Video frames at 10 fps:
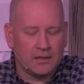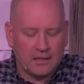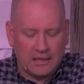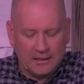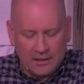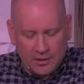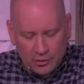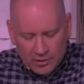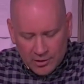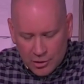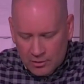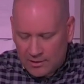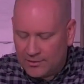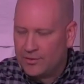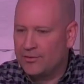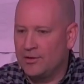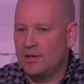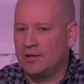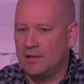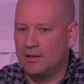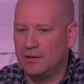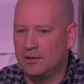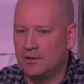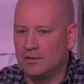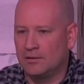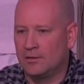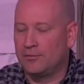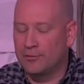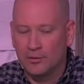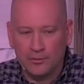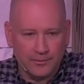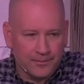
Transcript: And that your assurance is not in the fruit,